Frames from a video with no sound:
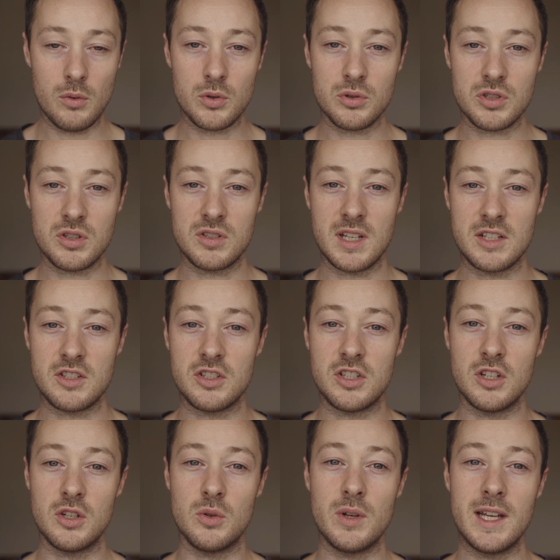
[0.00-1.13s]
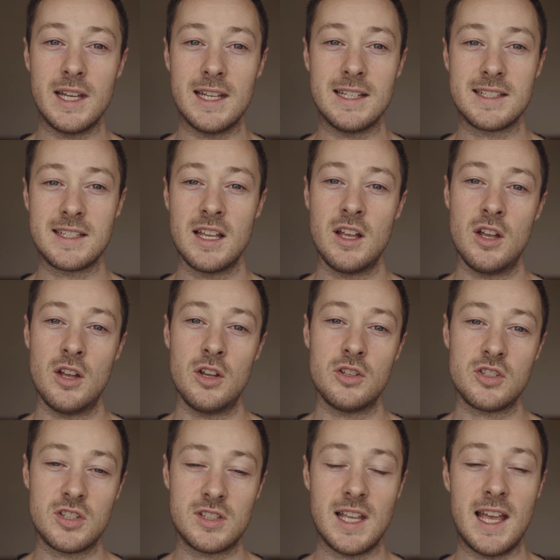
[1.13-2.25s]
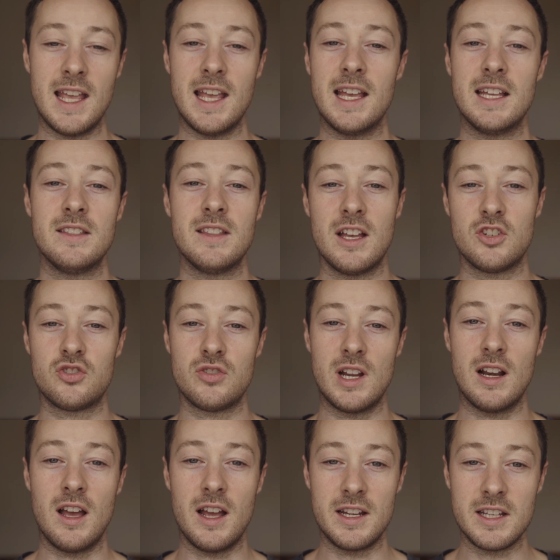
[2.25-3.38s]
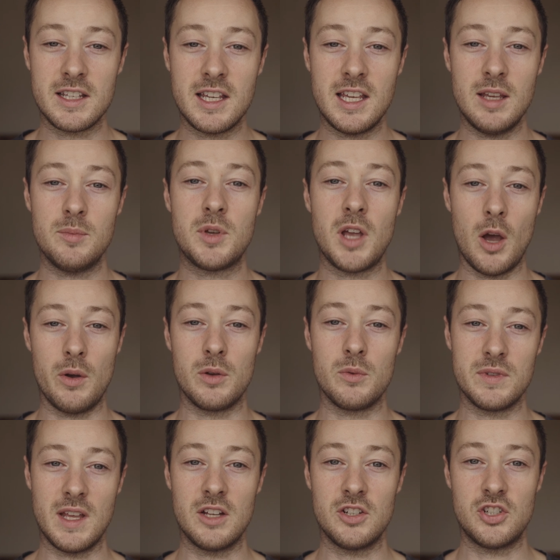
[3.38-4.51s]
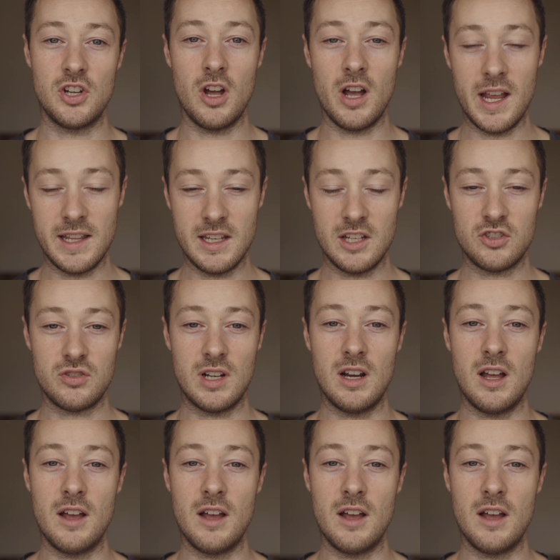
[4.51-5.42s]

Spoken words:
I would also say to do is stay in that straight line. Keep going with that shot in that straight